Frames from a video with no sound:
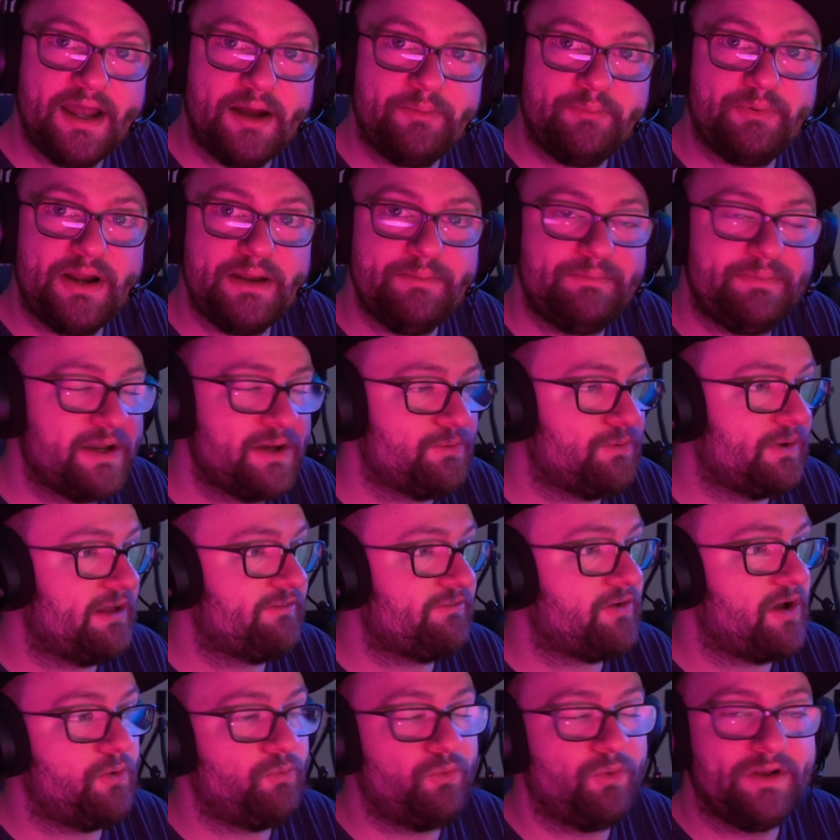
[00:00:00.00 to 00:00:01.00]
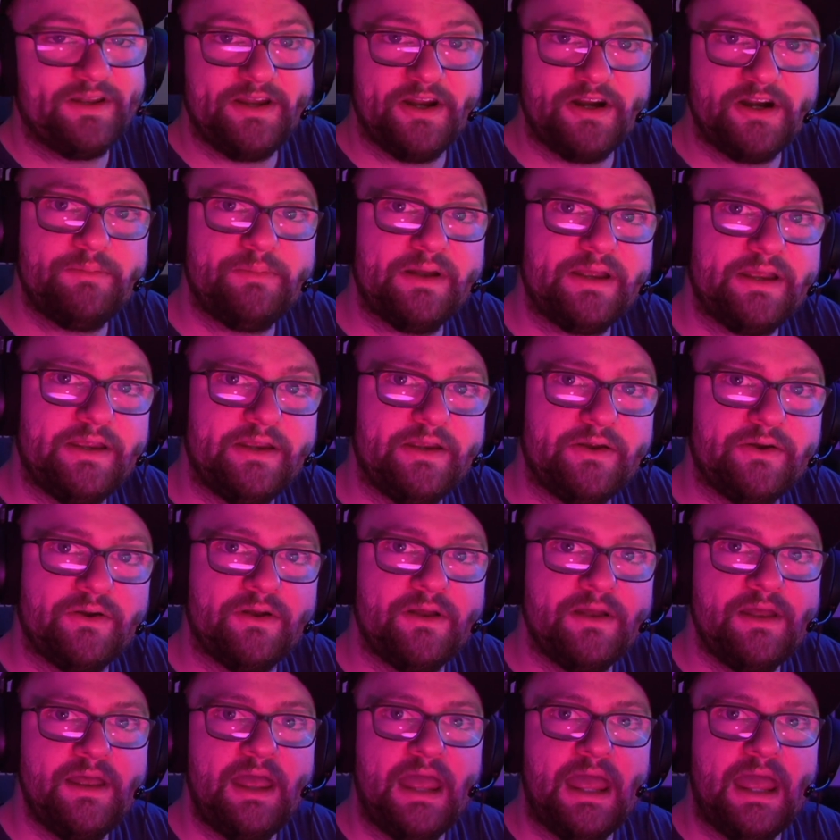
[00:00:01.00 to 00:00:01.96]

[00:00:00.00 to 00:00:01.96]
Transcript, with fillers: a pretty big one, I've got a one terabyte here,